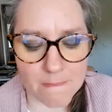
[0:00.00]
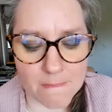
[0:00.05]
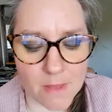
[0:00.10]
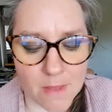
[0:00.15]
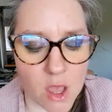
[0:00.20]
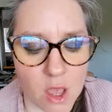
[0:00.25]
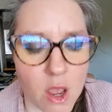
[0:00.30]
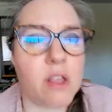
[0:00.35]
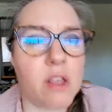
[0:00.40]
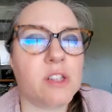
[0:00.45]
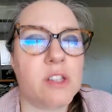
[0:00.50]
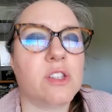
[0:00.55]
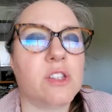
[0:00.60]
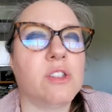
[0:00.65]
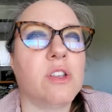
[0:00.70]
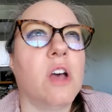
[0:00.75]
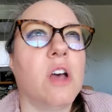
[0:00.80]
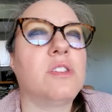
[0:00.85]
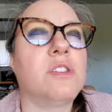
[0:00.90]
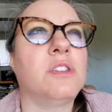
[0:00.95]
This is
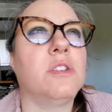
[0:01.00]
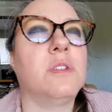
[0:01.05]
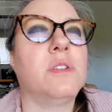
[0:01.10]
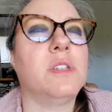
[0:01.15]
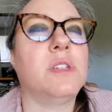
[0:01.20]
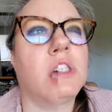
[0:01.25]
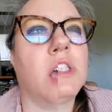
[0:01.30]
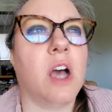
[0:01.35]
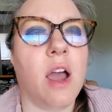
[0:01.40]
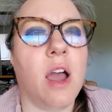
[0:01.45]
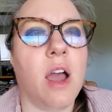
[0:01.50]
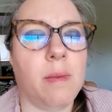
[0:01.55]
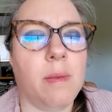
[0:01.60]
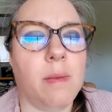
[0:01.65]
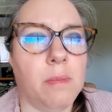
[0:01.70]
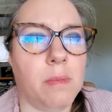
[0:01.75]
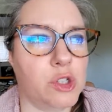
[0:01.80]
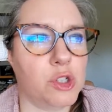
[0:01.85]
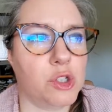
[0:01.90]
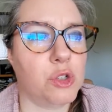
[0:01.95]
also a
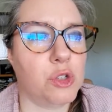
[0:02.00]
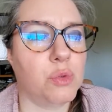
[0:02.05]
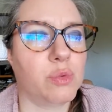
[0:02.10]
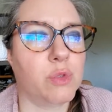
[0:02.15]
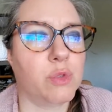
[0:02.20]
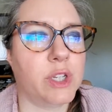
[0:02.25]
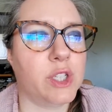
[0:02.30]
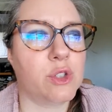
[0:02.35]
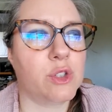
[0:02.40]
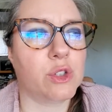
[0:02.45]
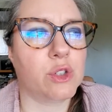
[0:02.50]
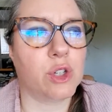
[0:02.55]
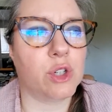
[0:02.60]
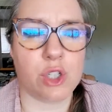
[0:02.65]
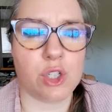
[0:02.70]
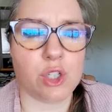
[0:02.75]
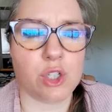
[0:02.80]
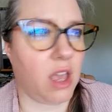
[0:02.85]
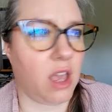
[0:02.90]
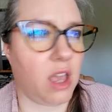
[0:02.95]
time to research
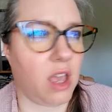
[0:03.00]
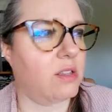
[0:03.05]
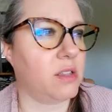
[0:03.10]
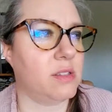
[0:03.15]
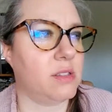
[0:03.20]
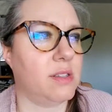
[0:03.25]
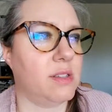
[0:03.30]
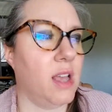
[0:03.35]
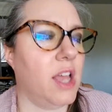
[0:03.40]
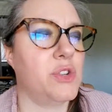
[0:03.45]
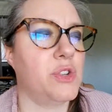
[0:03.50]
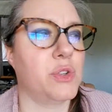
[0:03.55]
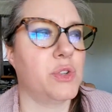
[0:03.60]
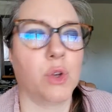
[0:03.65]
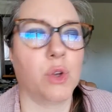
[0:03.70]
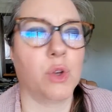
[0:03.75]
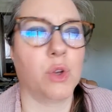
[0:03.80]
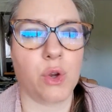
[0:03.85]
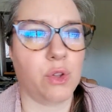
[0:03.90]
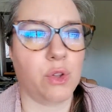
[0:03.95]
things and to
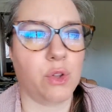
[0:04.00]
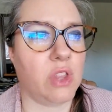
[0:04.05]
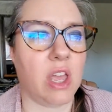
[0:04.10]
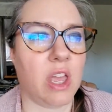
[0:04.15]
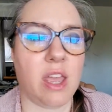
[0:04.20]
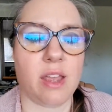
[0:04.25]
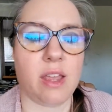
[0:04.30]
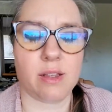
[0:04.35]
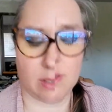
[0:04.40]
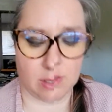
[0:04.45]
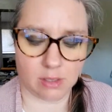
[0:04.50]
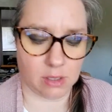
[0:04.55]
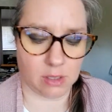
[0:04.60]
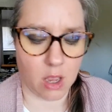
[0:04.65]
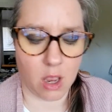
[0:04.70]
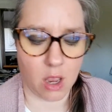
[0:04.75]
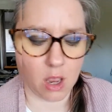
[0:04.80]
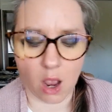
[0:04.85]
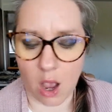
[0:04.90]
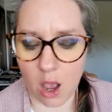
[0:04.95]
learn things.
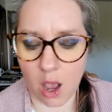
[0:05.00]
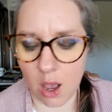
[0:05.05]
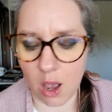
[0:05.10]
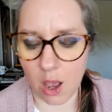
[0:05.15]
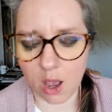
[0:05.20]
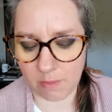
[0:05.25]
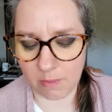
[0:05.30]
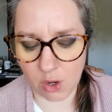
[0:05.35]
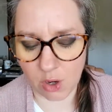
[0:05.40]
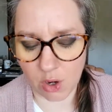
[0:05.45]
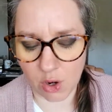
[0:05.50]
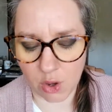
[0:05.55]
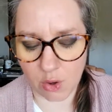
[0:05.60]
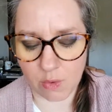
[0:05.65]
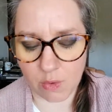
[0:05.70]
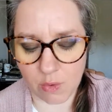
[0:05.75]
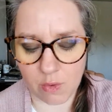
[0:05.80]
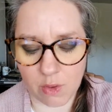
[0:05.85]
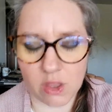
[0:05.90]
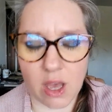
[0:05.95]

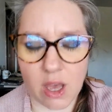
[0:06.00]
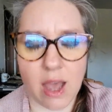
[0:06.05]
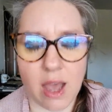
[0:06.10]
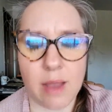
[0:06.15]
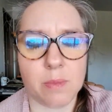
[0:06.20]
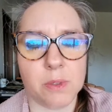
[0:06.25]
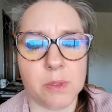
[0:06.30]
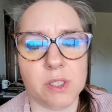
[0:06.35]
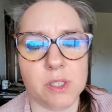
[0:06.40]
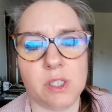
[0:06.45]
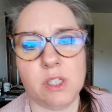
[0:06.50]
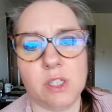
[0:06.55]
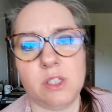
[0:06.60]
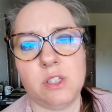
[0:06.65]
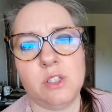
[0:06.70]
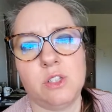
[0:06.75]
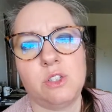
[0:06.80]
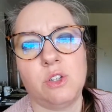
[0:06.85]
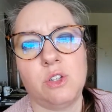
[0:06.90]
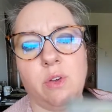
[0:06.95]
The High Priestess
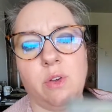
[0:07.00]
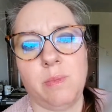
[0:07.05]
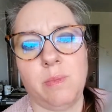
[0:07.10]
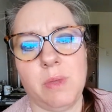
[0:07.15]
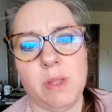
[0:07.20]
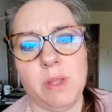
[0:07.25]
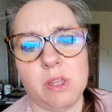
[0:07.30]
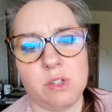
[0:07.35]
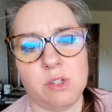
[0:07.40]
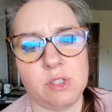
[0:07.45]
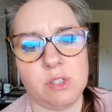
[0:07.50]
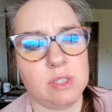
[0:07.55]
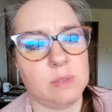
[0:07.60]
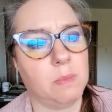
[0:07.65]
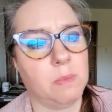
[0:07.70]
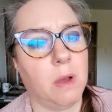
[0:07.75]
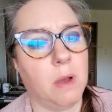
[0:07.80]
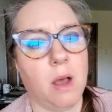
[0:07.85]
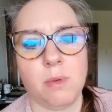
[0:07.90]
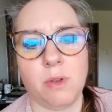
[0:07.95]
is showing me there's this
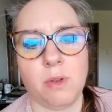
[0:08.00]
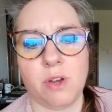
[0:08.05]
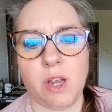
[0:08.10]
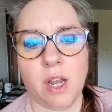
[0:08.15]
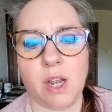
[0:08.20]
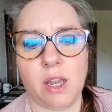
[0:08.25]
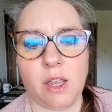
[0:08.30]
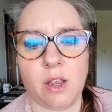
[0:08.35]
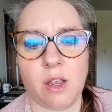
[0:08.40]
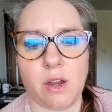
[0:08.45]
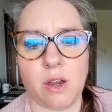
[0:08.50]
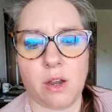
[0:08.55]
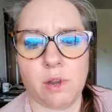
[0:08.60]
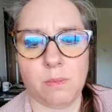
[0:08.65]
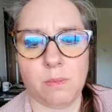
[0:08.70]
pomegranate here.